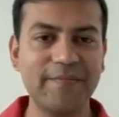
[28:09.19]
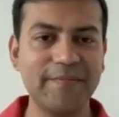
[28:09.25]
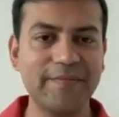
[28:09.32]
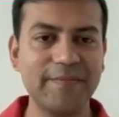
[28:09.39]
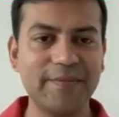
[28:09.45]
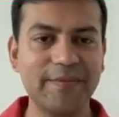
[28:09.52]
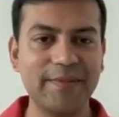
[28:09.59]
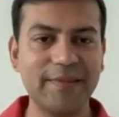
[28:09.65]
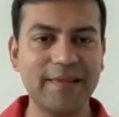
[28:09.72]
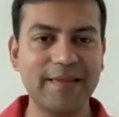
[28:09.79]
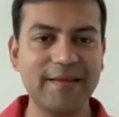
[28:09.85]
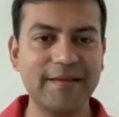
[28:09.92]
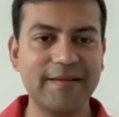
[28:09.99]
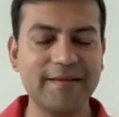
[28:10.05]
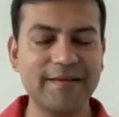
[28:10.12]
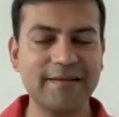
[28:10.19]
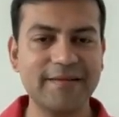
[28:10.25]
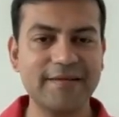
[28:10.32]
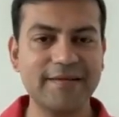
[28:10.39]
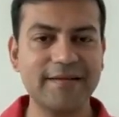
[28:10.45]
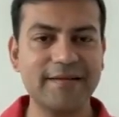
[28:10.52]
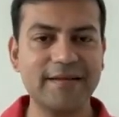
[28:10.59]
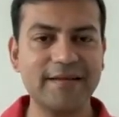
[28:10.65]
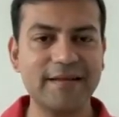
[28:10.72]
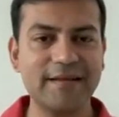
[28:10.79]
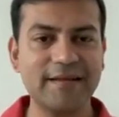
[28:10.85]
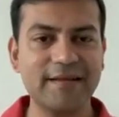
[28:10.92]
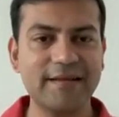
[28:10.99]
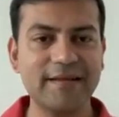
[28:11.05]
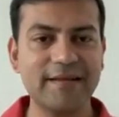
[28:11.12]

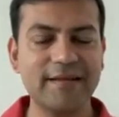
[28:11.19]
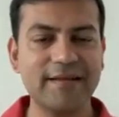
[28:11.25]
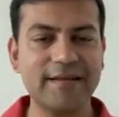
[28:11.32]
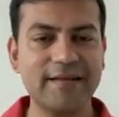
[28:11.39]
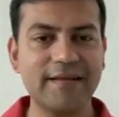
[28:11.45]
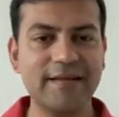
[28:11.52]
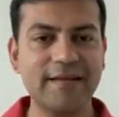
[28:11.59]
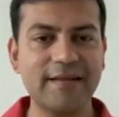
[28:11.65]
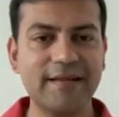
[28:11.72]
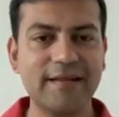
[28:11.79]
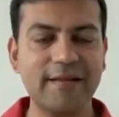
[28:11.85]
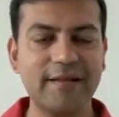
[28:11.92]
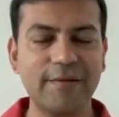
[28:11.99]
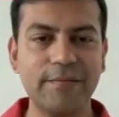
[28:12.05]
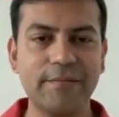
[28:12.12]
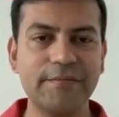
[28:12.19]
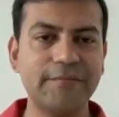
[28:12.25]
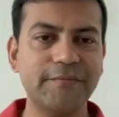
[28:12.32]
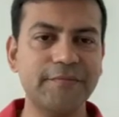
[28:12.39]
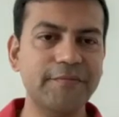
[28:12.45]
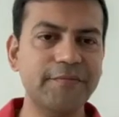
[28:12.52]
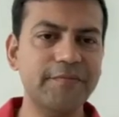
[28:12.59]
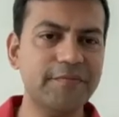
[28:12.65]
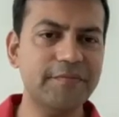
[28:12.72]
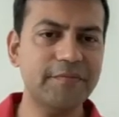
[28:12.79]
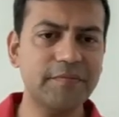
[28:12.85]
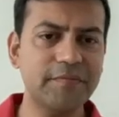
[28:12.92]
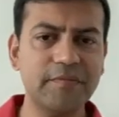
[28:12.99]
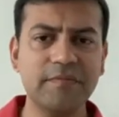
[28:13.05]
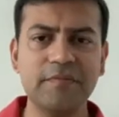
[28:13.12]

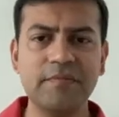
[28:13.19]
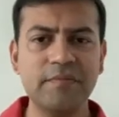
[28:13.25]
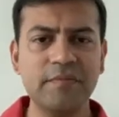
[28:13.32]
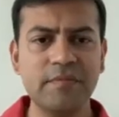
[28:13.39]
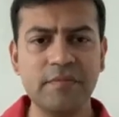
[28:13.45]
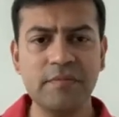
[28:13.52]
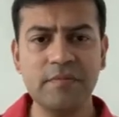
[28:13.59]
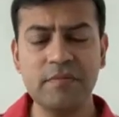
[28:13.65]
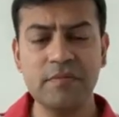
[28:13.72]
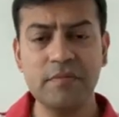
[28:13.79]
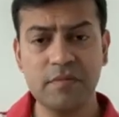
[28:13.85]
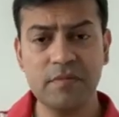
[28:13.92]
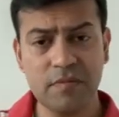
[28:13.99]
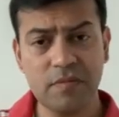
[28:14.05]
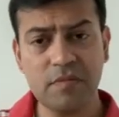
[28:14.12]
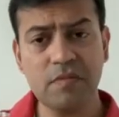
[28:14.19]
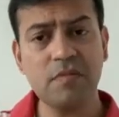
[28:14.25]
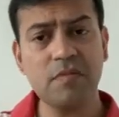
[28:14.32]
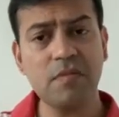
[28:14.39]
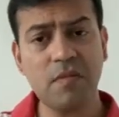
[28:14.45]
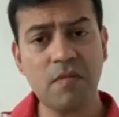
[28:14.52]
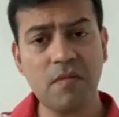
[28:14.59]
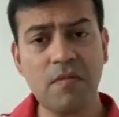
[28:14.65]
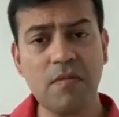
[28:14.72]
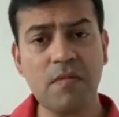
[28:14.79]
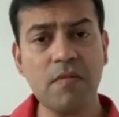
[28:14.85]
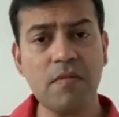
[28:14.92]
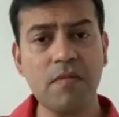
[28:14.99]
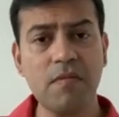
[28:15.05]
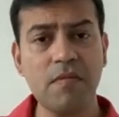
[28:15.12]

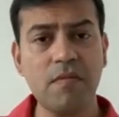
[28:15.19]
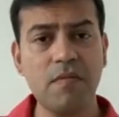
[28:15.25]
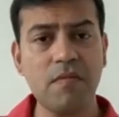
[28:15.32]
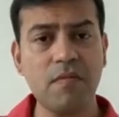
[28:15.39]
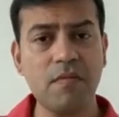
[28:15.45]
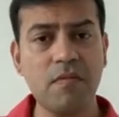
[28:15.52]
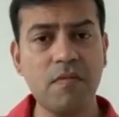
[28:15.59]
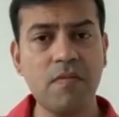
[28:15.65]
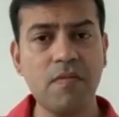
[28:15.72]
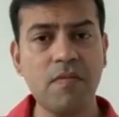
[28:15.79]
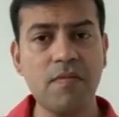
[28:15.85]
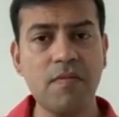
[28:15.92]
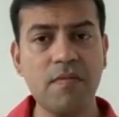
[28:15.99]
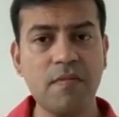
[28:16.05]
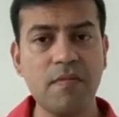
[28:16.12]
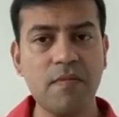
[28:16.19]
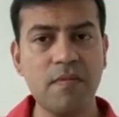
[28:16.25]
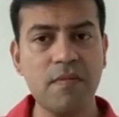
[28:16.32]
(silent)